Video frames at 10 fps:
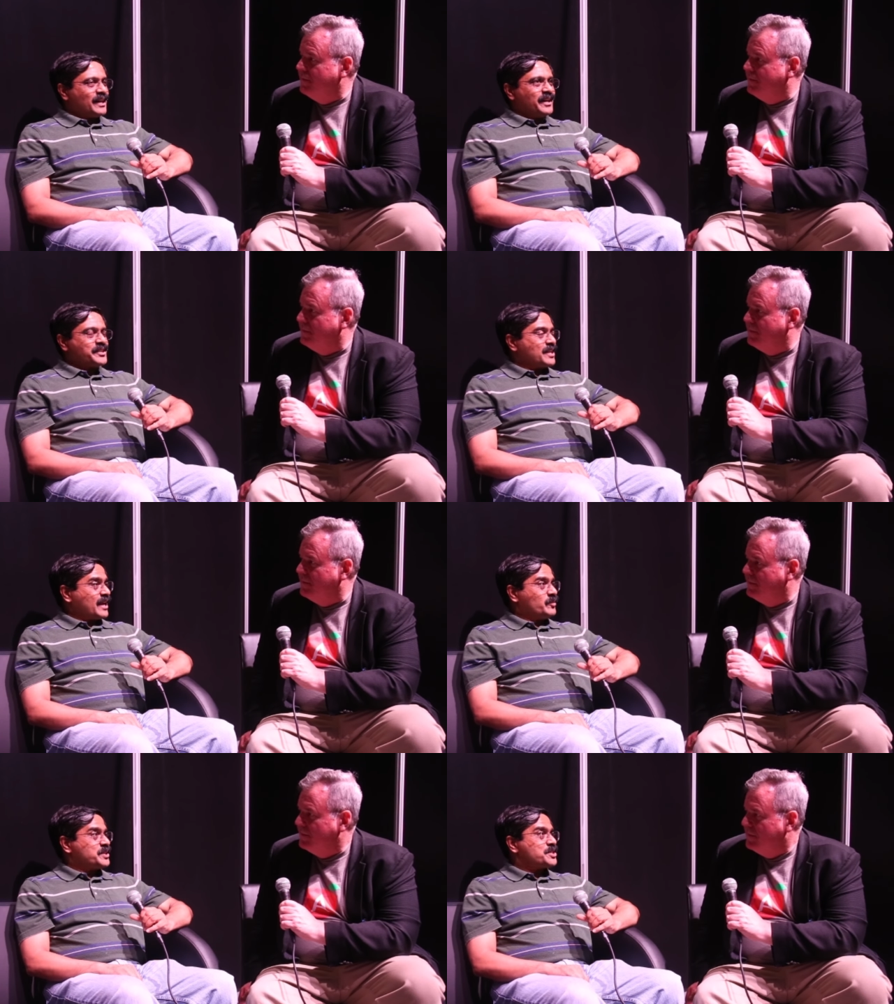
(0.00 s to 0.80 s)
Speaker 1: uh, it's a
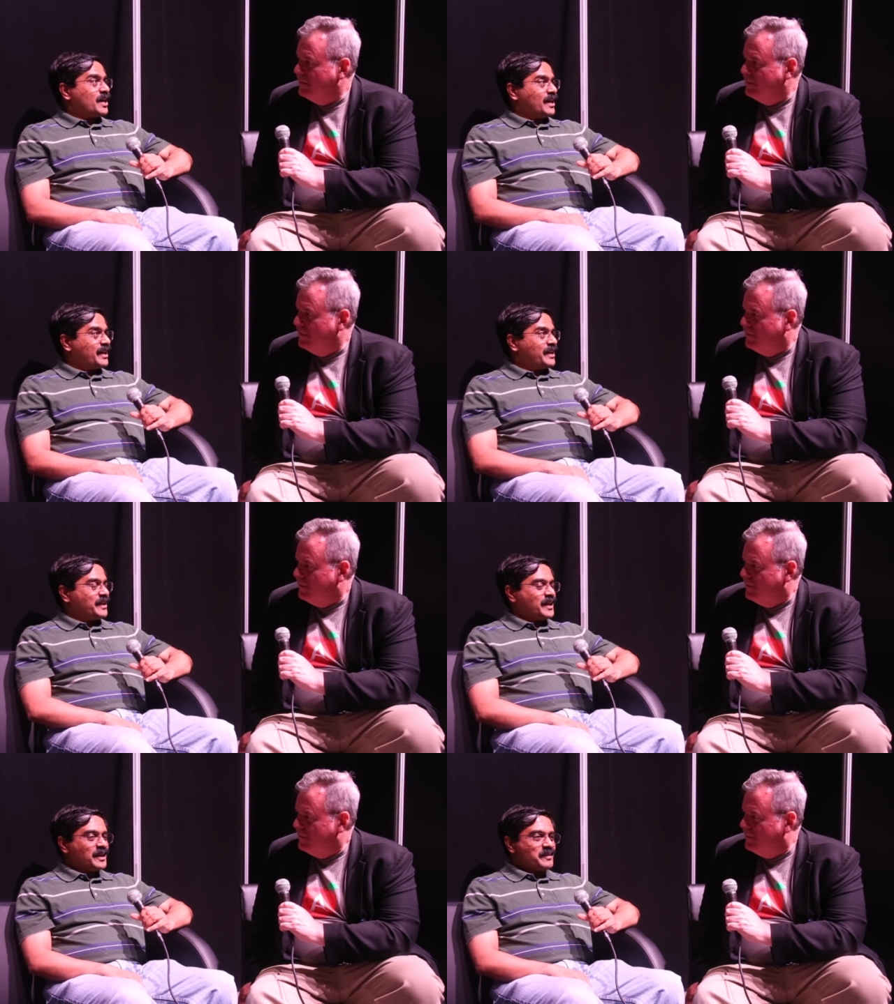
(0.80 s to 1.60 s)
language
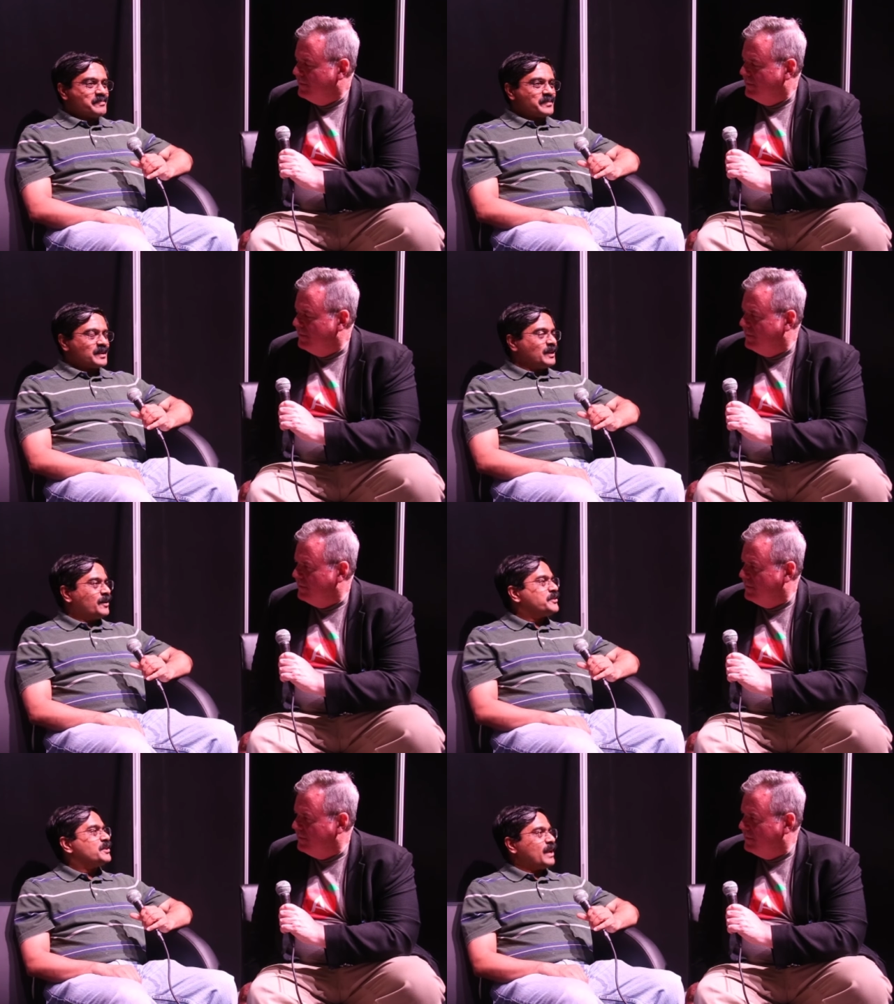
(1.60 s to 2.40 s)
I um,
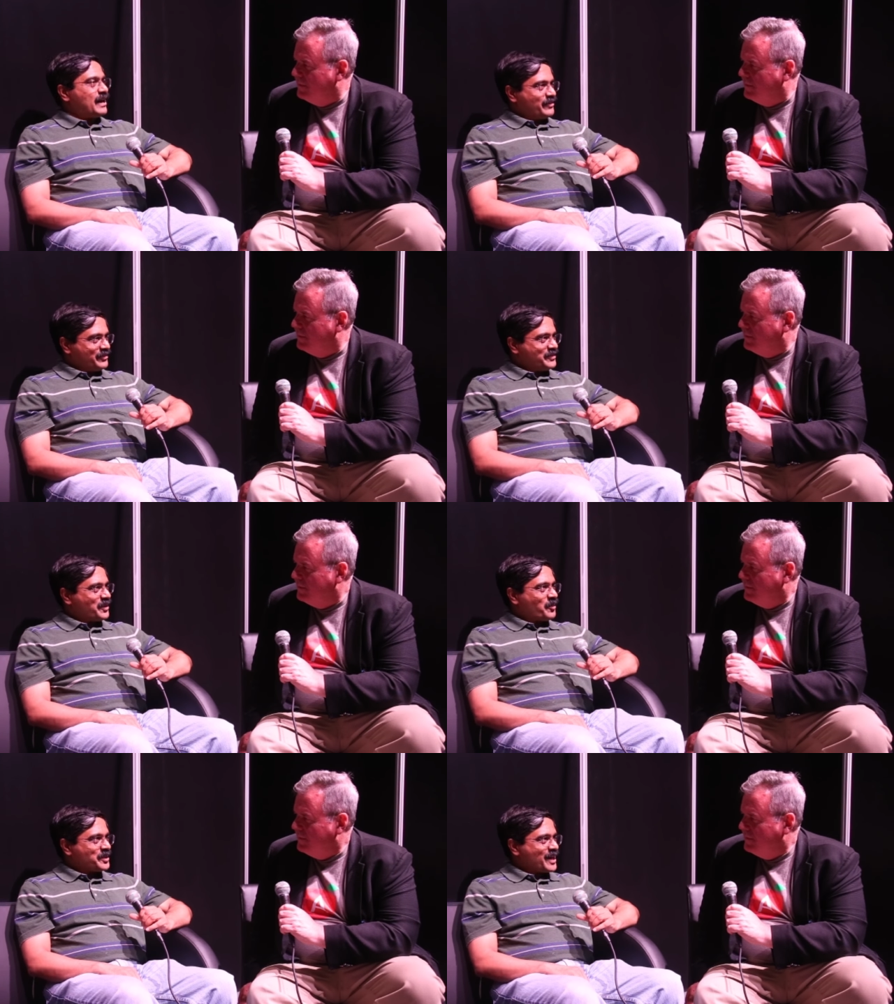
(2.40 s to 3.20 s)
learned to love
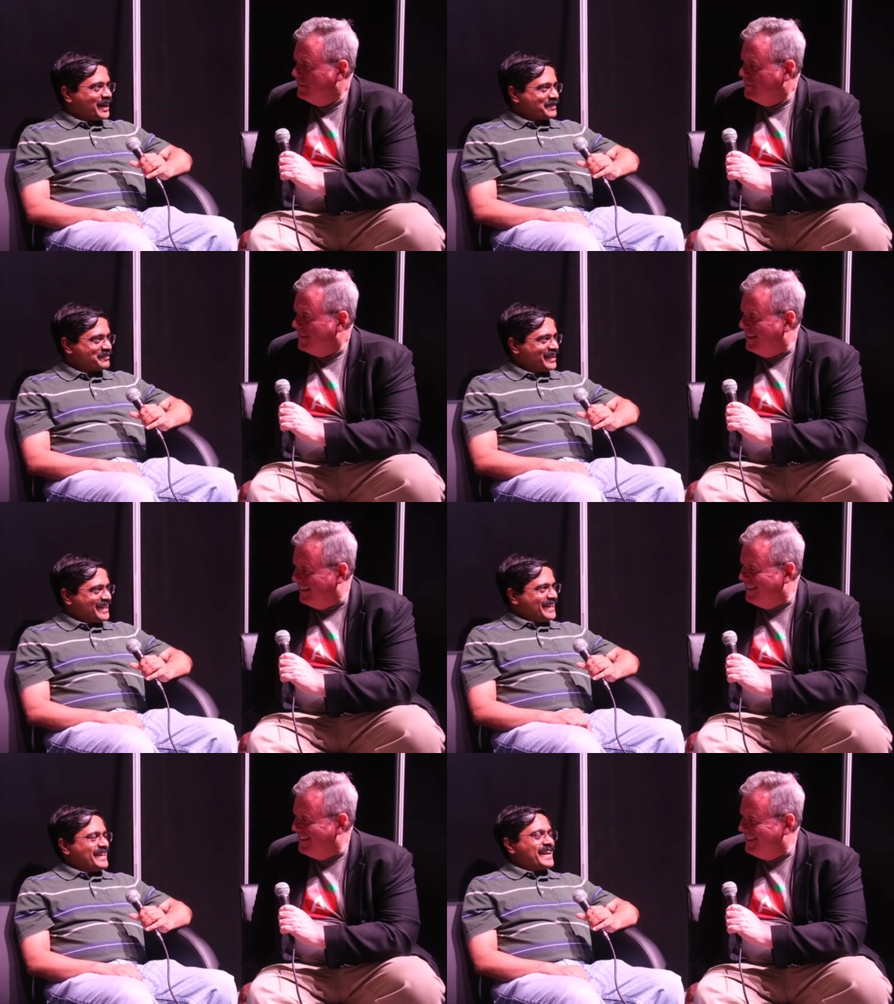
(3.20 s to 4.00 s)
over time, -huh.